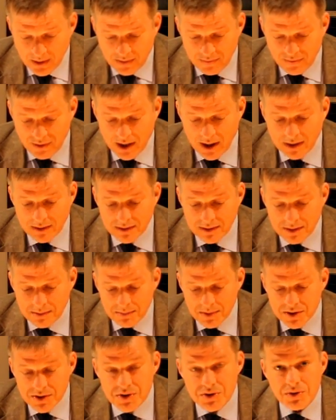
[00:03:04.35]
filed in the
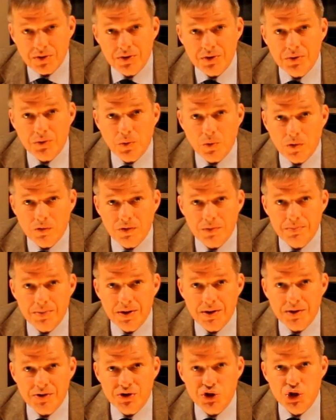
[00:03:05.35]
Minnesota Court of
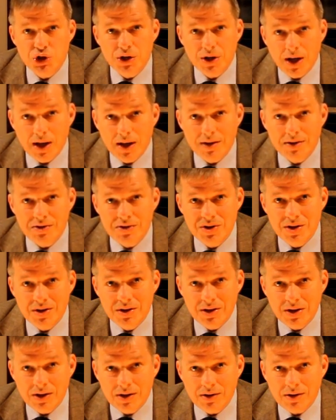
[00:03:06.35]
Appeals challenged the
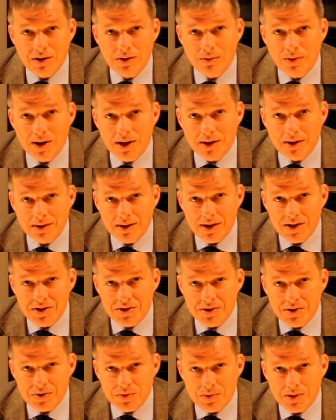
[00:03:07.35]
DNR
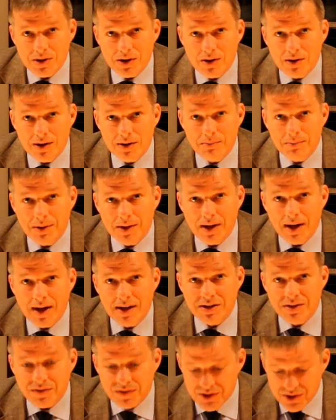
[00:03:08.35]
regulations regarding Mille
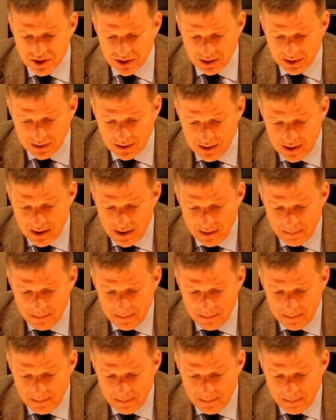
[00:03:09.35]
Lacs fishing